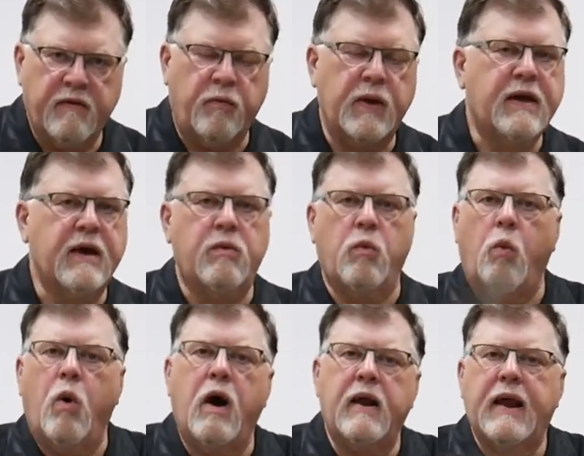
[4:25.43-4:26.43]
If we get
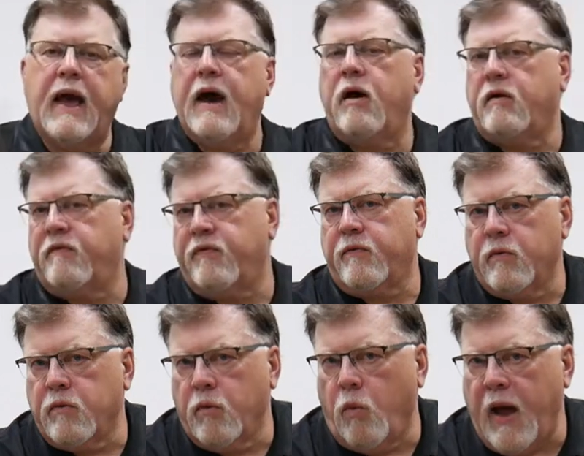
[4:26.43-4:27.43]
one out of
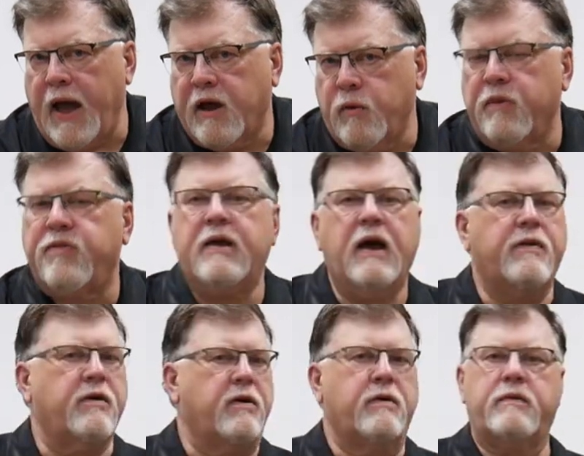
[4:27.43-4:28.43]
whack with the
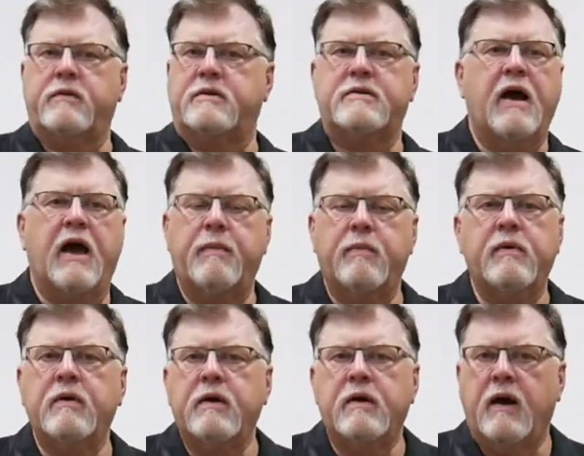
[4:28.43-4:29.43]
other, the
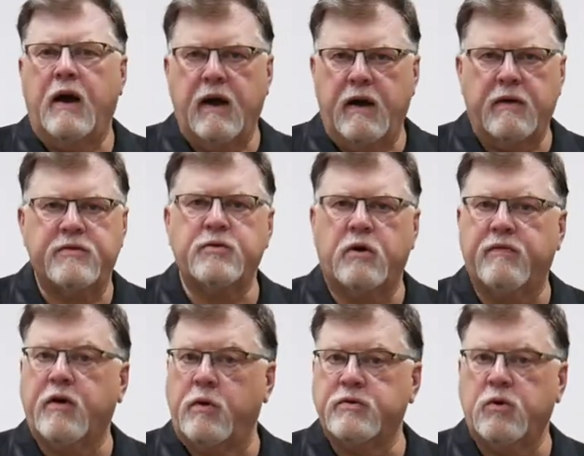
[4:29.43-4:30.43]
time sort
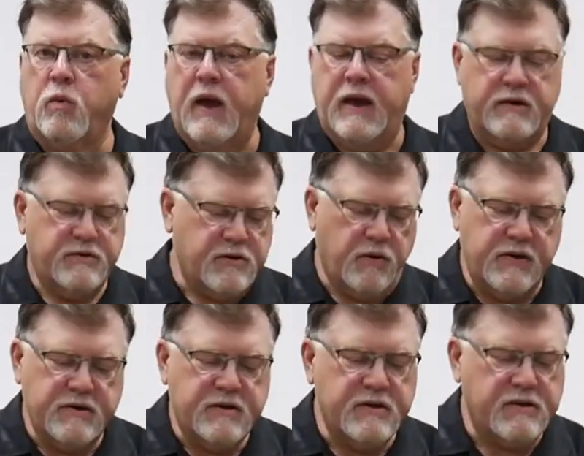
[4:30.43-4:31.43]
of goes away. So
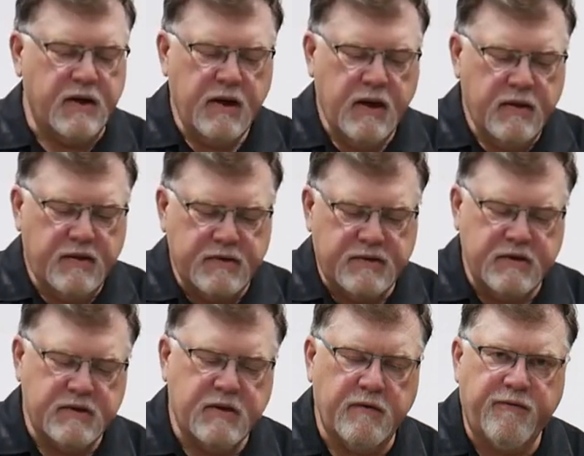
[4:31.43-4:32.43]
this is the
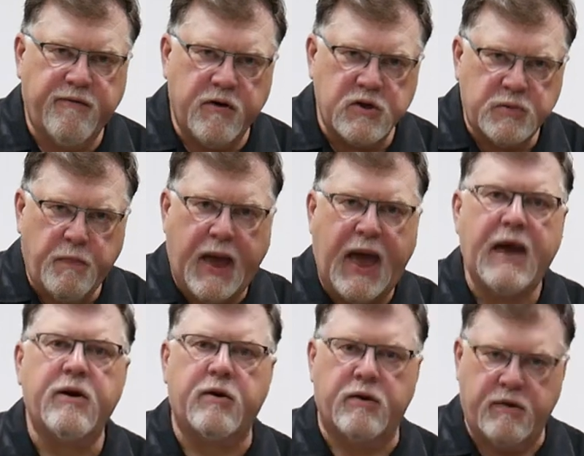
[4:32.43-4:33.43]
first
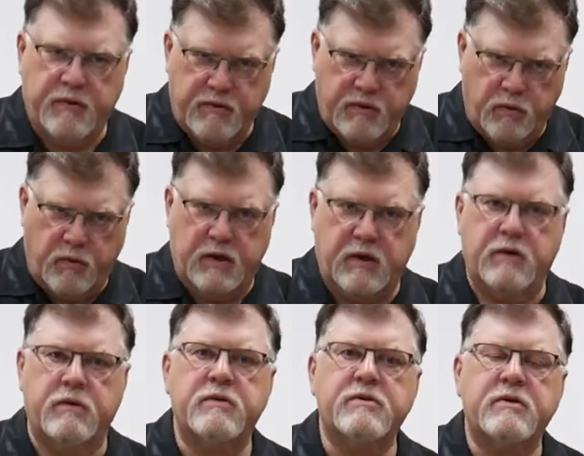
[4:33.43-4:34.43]
pattern that we
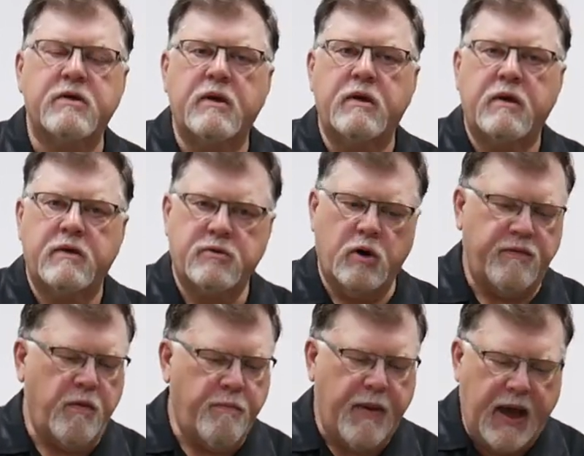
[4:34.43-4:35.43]
use,
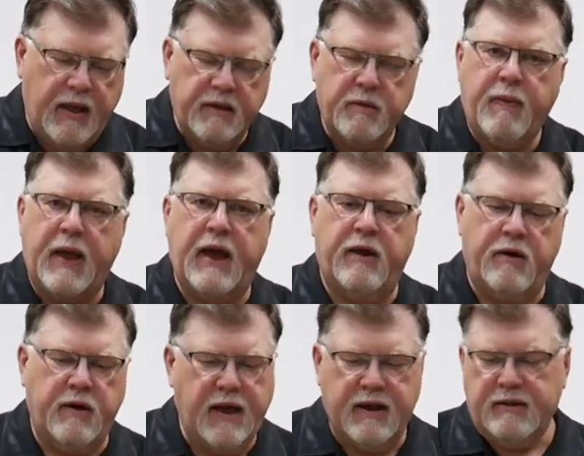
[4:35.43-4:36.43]
sort of a ballad
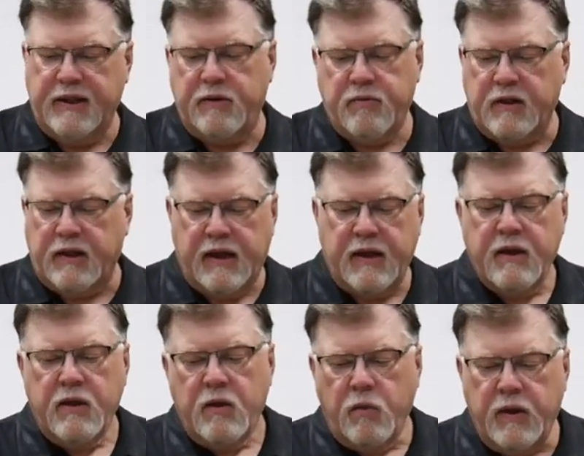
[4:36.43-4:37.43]
pattern, and
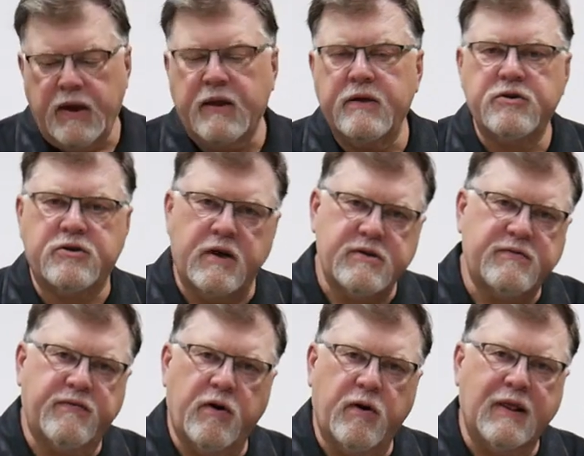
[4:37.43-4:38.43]
literally we can
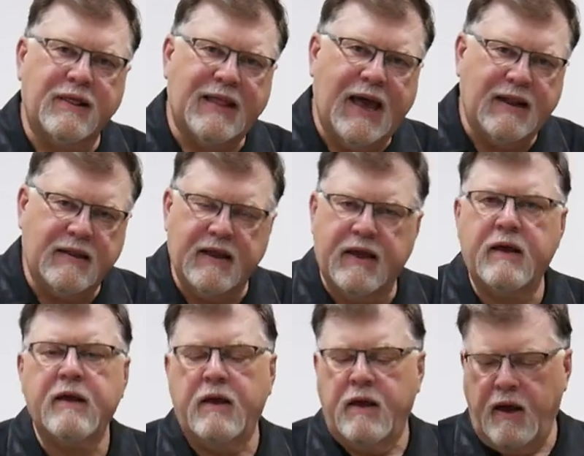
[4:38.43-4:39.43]
just very
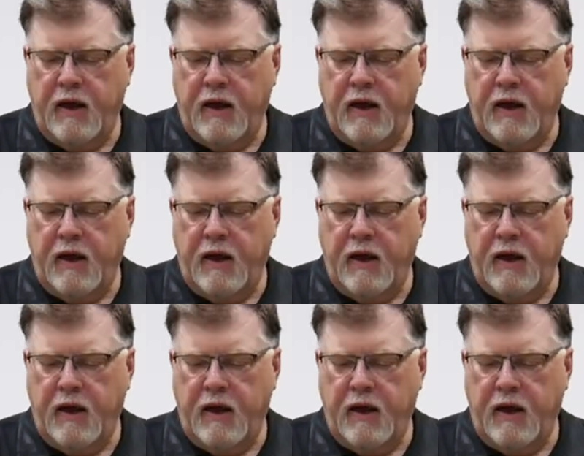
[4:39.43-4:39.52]
lightly